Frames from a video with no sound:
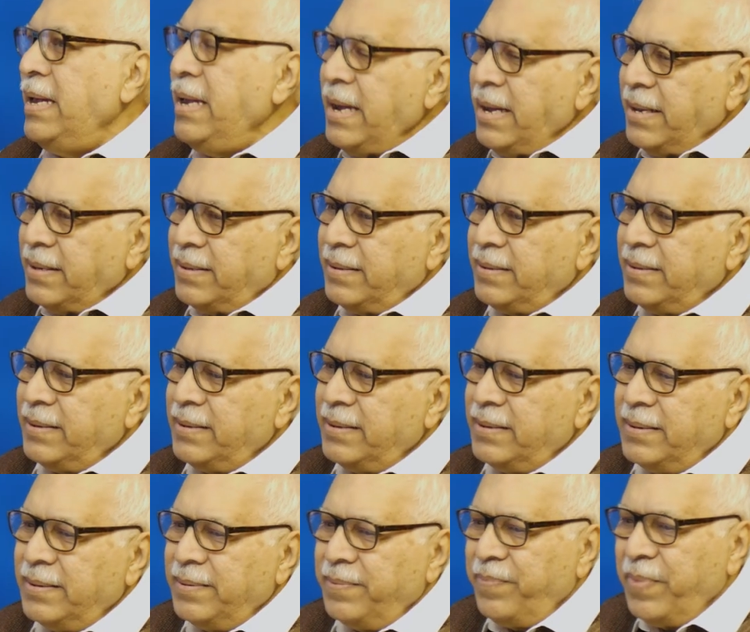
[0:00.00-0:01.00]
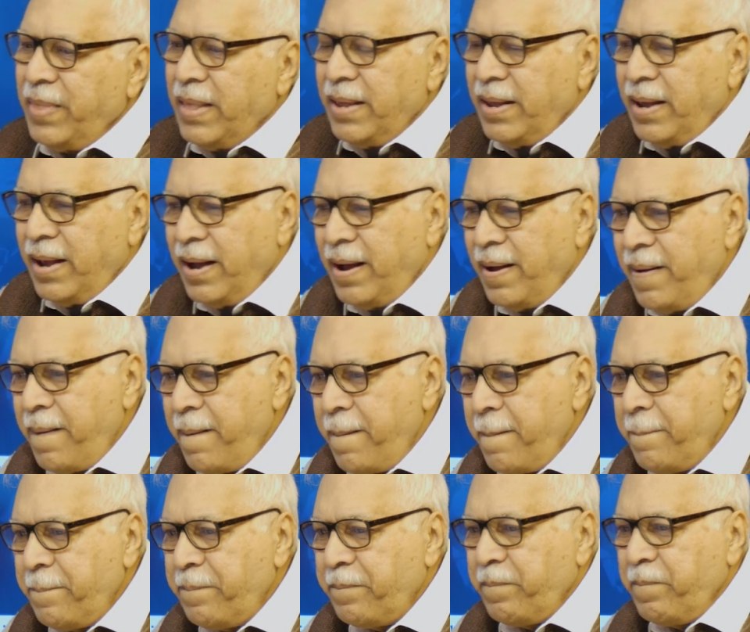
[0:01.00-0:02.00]
Yes,
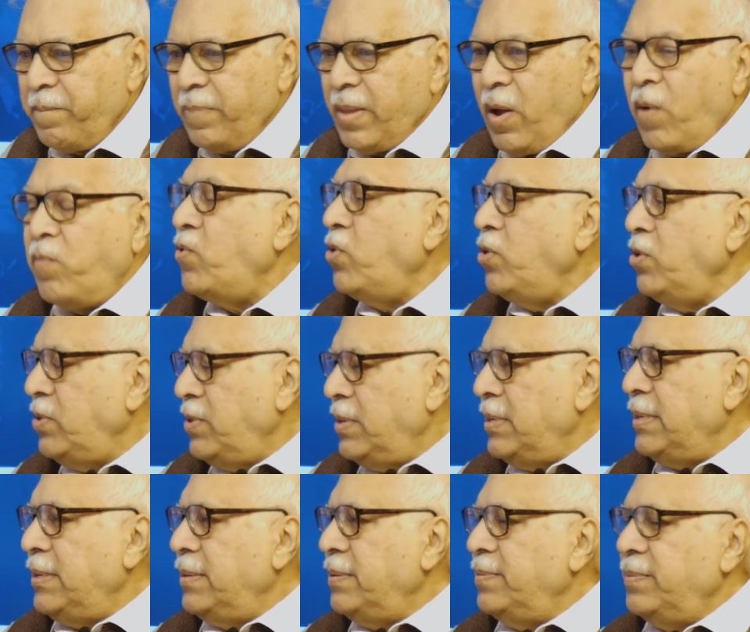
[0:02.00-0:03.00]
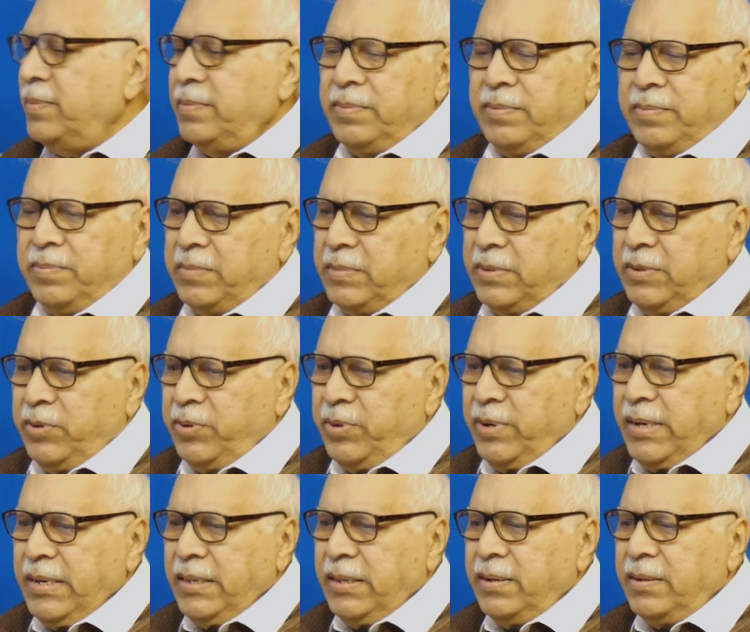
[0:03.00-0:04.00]
of course,
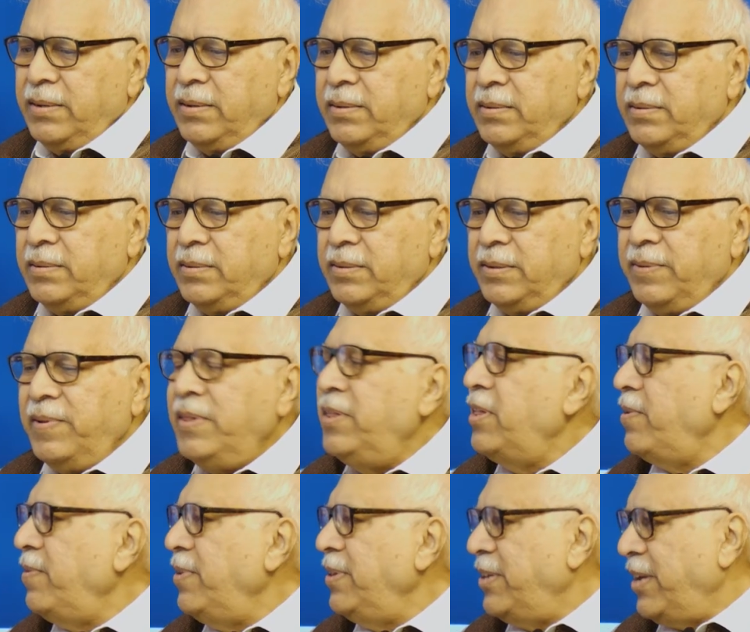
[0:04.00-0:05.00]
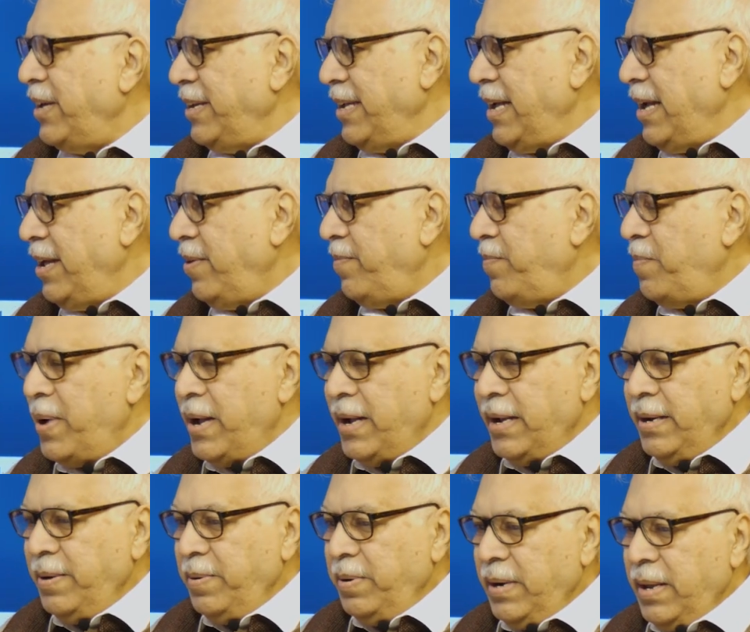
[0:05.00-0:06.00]
during the civil service career of
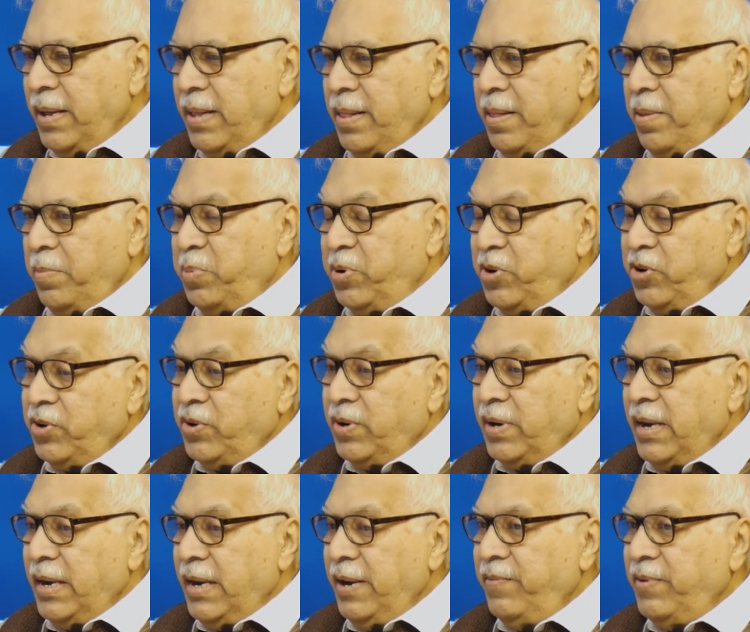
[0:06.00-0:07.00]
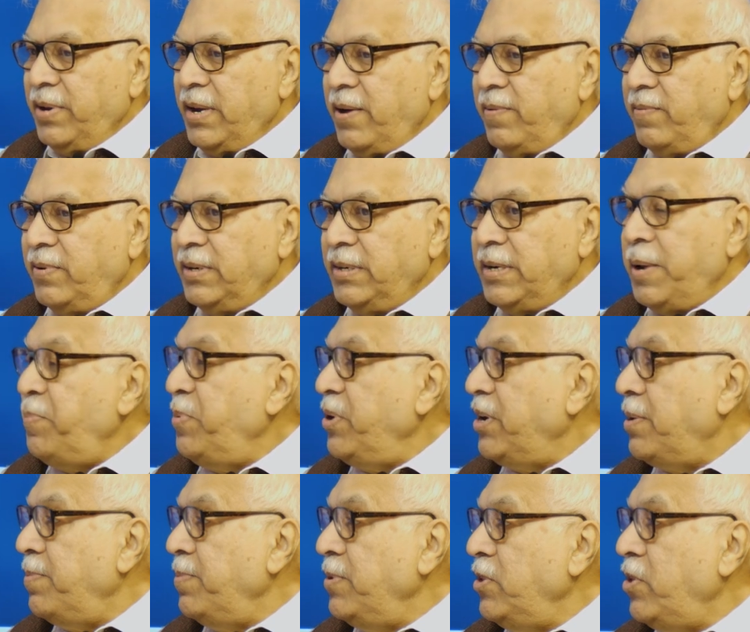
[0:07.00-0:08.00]
mine, particularly when I was Deputy
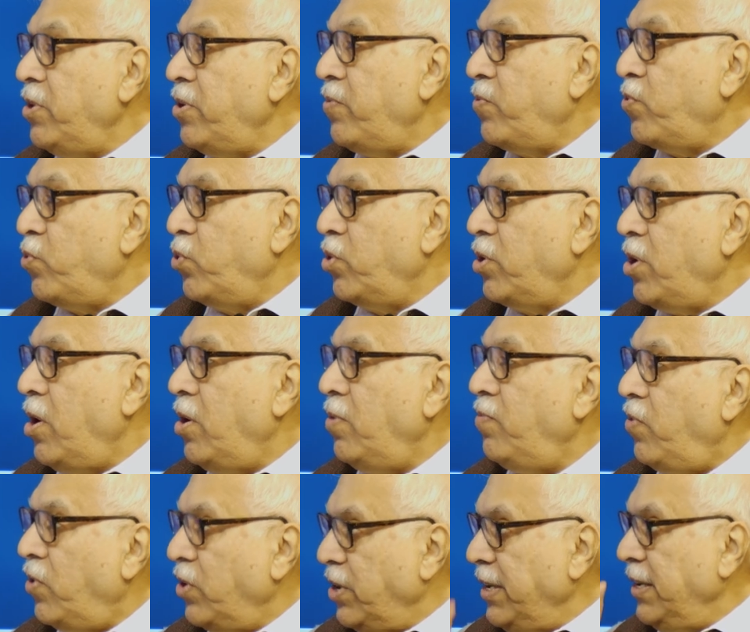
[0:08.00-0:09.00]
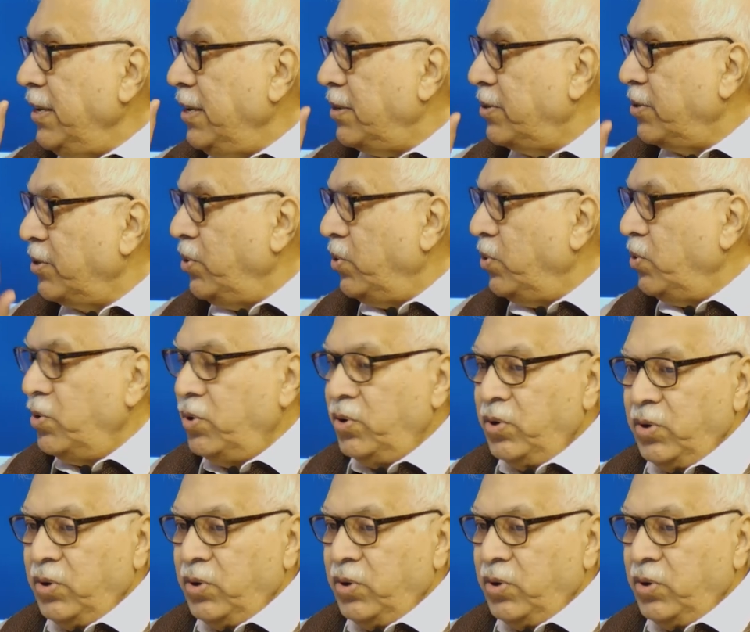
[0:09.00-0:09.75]
Commissioner of Gurugram 40 years ago,